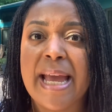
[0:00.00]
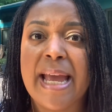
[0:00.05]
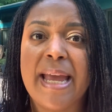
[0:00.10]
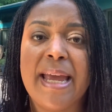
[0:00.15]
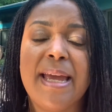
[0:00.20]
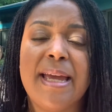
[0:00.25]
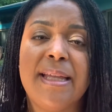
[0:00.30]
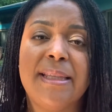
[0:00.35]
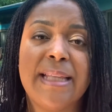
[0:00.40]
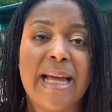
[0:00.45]

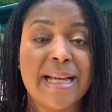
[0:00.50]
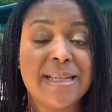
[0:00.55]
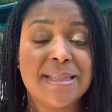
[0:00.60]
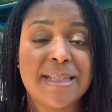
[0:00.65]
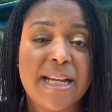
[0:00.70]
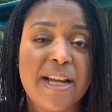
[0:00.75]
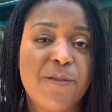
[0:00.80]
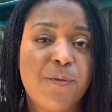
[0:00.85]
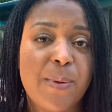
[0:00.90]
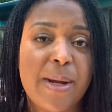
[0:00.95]
And
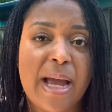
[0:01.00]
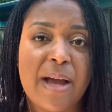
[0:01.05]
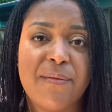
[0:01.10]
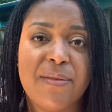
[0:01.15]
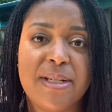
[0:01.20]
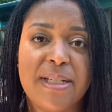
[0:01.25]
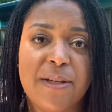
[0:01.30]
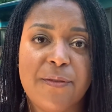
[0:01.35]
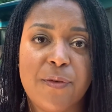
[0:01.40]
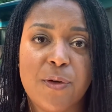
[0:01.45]
lastly, if we have
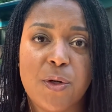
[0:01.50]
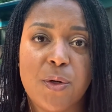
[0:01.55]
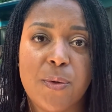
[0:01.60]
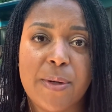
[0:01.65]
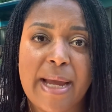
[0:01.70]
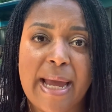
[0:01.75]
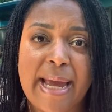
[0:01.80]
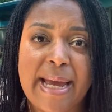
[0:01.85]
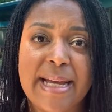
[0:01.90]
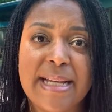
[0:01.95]
a
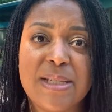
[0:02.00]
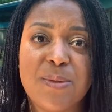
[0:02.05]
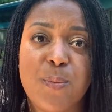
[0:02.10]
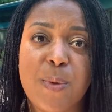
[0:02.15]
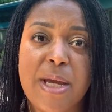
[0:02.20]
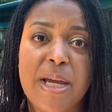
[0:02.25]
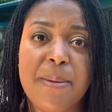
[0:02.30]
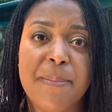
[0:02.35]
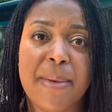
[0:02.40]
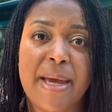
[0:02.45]
difficult case,
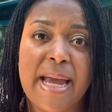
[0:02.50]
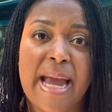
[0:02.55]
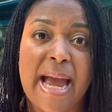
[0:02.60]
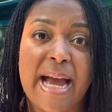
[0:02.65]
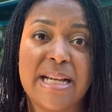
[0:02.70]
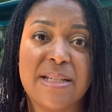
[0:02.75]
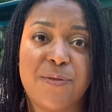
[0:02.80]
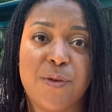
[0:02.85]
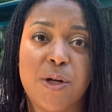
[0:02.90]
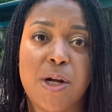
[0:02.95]
we may
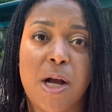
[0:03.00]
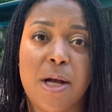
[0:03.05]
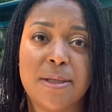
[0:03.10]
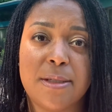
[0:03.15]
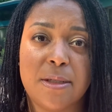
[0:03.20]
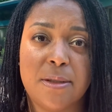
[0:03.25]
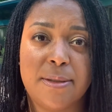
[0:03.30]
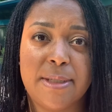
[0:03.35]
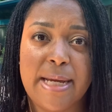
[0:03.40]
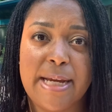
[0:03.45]
ask for
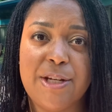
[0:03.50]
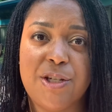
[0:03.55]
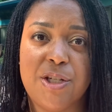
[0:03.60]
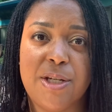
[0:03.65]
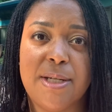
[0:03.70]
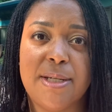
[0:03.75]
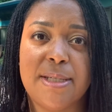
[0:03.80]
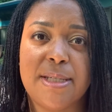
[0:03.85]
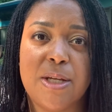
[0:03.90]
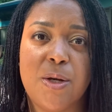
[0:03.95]

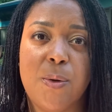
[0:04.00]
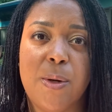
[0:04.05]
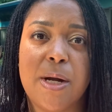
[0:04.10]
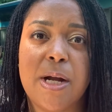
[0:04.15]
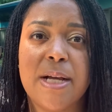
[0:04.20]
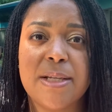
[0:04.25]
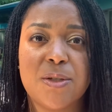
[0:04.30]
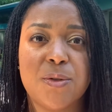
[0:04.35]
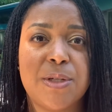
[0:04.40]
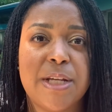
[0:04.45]
consultation. So a
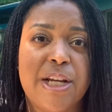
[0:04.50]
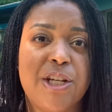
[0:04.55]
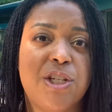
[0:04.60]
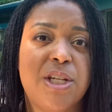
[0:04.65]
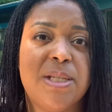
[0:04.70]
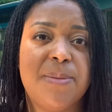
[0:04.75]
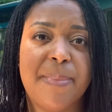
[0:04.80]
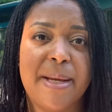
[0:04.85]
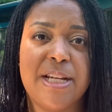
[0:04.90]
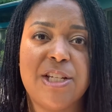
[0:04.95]

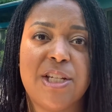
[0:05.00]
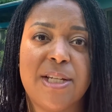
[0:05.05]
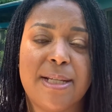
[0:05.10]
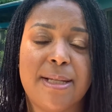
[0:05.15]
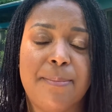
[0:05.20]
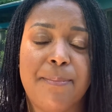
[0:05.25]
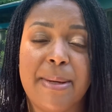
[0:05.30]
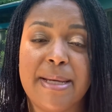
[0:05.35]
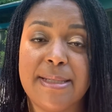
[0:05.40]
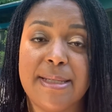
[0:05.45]
consultation is
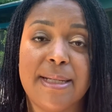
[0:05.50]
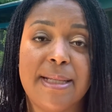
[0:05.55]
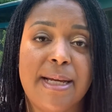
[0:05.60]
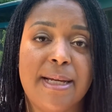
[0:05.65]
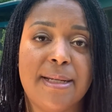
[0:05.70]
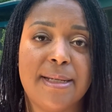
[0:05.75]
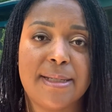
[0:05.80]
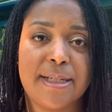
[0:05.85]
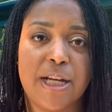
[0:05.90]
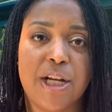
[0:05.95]
basically
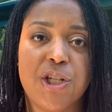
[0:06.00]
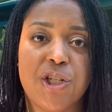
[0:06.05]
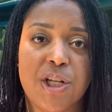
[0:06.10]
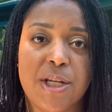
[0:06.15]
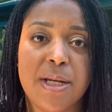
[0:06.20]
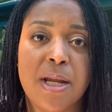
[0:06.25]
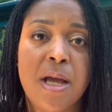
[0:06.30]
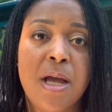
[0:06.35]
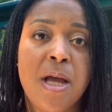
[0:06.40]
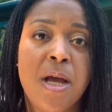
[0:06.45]
a
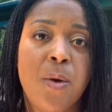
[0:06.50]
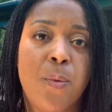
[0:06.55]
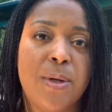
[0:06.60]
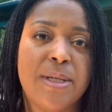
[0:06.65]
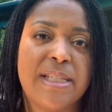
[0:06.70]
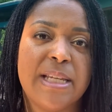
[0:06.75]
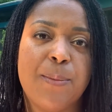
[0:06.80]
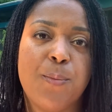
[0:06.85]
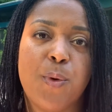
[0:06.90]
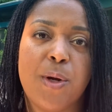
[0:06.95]
discussion
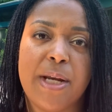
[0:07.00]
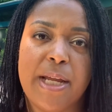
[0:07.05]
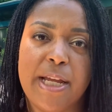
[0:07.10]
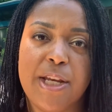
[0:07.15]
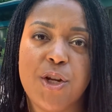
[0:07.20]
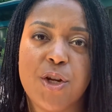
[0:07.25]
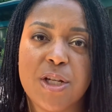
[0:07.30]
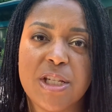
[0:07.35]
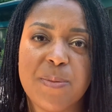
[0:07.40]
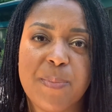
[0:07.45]
with someone
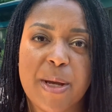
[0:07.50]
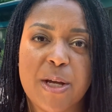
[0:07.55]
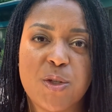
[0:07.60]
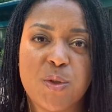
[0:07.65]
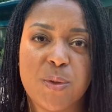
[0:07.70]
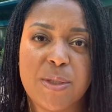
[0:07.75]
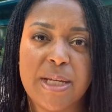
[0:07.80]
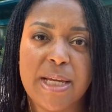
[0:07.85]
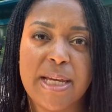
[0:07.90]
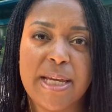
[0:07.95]
in your
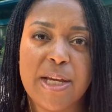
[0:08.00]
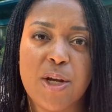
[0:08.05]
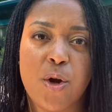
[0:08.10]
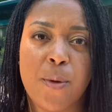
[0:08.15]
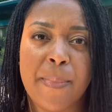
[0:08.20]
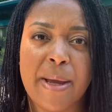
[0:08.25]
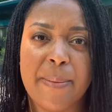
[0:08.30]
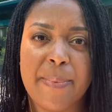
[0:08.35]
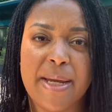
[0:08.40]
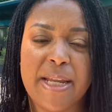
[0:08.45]
specialty
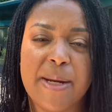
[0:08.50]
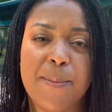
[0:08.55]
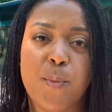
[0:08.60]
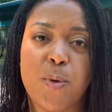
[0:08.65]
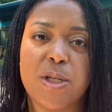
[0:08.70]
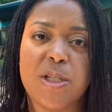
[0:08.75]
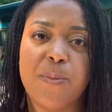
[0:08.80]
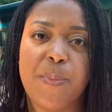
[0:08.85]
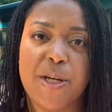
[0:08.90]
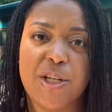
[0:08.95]
or maybe in a
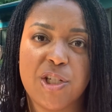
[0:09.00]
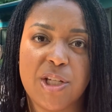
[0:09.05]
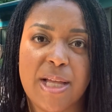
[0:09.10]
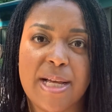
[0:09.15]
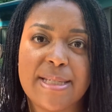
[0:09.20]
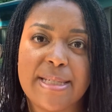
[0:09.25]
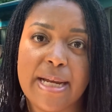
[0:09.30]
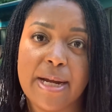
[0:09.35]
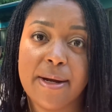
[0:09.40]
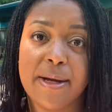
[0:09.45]
more
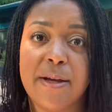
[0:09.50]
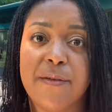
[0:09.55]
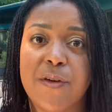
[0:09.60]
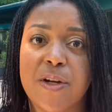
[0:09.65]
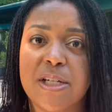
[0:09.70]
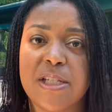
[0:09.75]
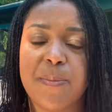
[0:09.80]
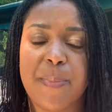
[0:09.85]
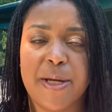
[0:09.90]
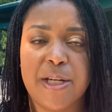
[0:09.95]
specialized area of
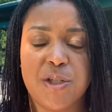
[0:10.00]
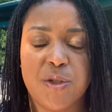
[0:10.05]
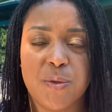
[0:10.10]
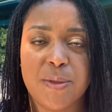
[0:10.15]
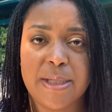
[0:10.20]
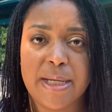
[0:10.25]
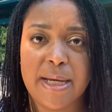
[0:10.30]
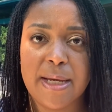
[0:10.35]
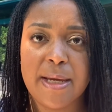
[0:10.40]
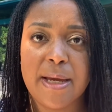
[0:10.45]
your
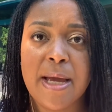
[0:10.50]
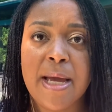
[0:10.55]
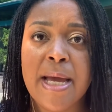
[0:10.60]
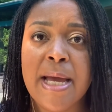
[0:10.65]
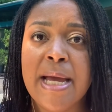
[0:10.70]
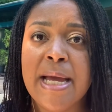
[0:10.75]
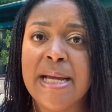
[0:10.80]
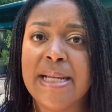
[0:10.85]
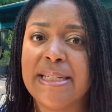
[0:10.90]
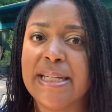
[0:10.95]
specialty
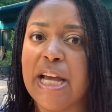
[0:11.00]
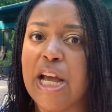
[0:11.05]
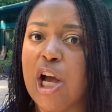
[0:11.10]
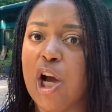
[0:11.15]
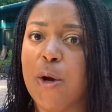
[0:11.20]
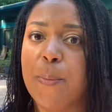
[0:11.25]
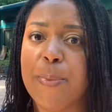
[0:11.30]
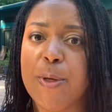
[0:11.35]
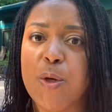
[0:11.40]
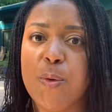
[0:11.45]
to
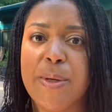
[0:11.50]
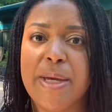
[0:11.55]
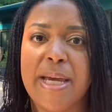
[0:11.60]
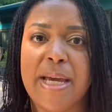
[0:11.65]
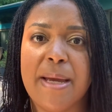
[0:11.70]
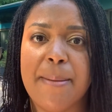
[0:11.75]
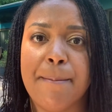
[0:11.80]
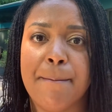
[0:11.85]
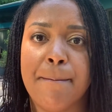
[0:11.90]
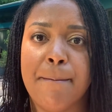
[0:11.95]
help you
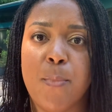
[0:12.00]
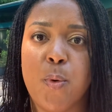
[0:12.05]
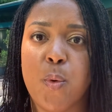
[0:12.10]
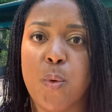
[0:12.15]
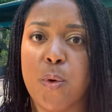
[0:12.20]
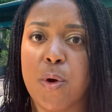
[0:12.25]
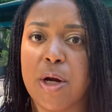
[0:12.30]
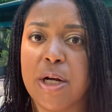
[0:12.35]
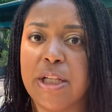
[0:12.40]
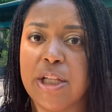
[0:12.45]
get
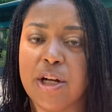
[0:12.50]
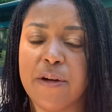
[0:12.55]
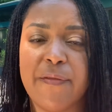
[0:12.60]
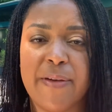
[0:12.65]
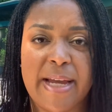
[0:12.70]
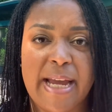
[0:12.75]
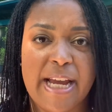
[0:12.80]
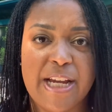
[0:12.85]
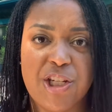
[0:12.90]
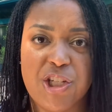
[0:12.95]
more
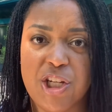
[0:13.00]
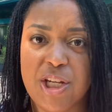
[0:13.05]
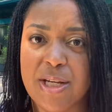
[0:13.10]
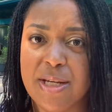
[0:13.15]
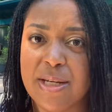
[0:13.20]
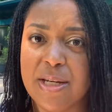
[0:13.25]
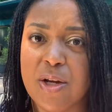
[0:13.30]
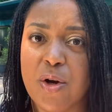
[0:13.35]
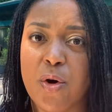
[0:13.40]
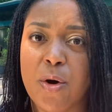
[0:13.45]

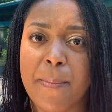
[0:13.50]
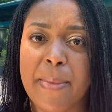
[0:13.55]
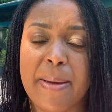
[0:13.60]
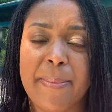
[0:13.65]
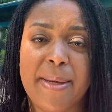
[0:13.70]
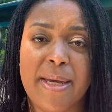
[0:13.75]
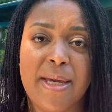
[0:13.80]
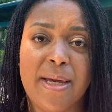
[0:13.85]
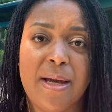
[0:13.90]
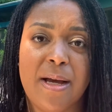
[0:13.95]
clarification or
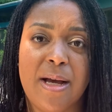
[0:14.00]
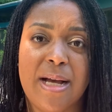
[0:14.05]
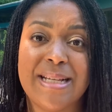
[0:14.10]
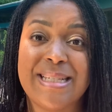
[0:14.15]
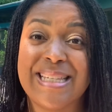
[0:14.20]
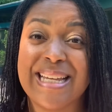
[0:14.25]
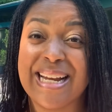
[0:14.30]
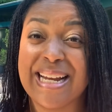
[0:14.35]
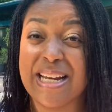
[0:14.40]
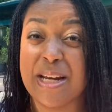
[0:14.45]
maybe a
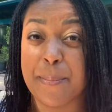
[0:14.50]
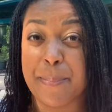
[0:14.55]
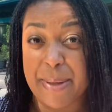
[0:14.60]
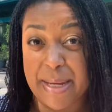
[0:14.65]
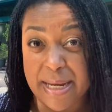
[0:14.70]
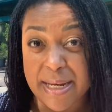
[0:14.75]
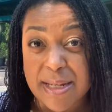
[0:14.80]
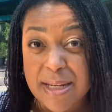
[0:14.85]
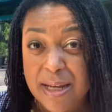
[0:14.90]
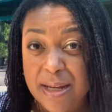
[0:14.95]
second
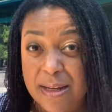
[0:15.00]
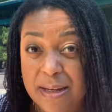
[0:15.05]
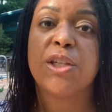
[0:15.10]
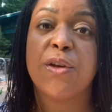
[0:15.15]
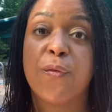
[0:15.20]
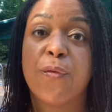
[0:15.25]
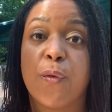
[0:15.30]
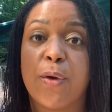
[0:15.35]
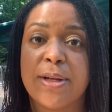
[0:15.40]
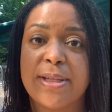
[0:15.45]
opinion.
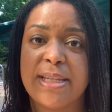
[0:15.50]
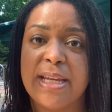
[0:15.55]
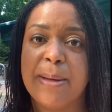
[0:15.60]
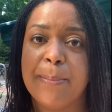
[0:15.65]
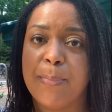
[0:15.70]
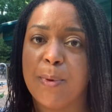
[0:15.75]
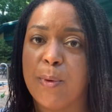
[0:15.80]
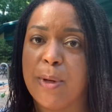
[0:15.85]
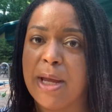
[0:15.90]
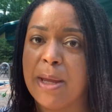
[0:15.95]
So for
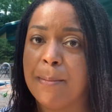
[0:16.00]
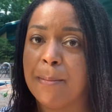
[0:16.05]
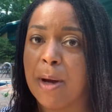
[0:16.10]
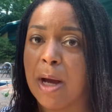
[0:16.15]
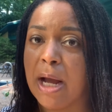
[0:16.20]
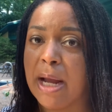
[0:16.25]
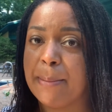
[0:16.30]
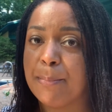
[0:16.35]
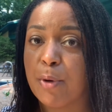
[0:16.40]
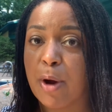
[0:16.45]
example, in
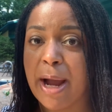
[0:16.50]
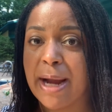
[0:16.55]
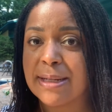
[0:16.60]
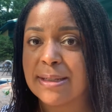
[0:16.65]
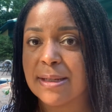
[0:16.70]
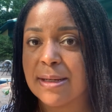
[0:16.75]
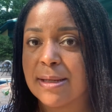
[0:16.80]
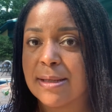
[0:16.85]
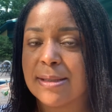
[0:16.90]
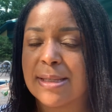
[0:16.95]
my
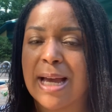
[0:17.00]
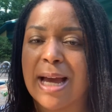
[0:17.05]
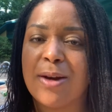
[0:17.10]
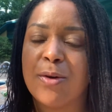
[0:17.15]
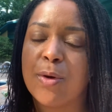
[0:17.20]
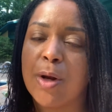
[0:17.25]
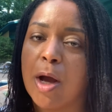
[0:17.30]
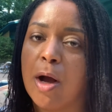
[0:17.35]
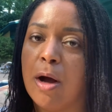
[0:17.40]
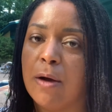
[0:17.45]
practice, I do
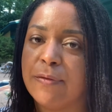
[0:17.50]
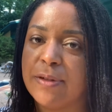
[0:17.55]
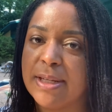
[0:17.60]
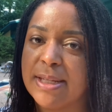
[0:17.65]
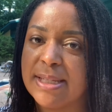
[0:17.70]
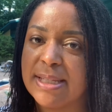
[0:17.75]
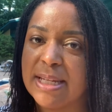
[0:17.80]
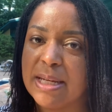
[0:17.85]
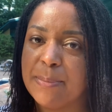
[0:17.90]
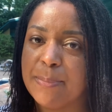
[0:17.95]
not
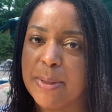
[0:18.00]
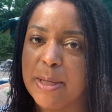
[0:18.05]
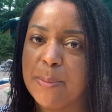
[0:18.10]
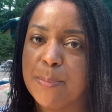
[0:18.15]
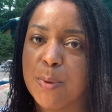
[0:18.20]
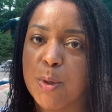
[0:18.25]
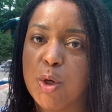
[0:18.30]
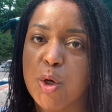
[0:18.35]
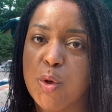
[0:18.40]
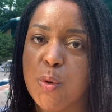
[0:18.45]
often see
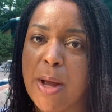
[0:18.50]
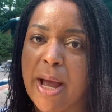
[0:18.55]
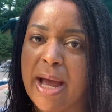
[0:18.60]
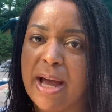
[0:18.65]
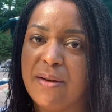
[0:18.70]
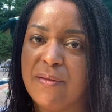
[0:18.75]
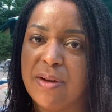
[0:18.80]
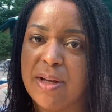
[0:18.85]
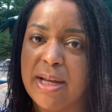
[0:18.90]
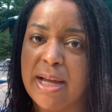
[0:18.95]
people who
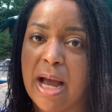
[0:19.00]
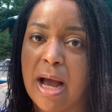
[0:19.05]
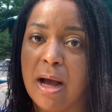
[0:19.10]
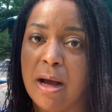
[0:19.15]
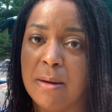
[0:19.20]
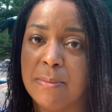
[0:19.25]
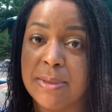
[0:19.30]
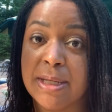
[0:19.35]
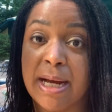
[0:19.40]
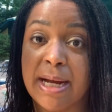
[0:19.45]
have a
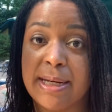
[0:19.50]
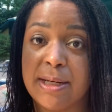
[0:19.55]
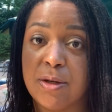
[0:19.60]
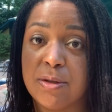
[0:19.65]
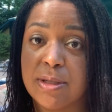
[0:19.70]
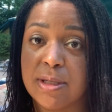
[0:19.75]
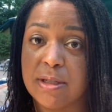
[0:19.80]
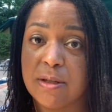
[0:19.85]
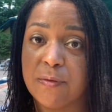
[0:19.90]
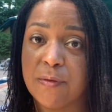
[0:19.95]

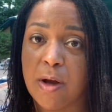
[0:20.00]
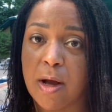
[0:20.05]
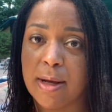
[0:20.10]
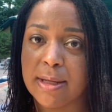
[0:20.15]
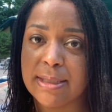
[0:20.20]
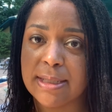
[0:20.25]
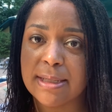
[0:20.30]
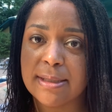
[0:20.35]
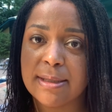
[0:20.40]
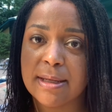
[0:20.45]
diagnosis of
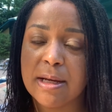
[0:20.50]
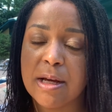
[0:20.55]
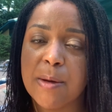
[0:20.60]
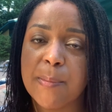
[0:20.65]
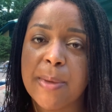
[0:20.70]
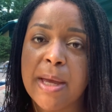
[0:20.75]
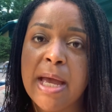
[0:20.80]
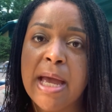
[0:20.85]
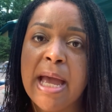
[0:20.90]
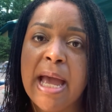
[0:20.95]
autism.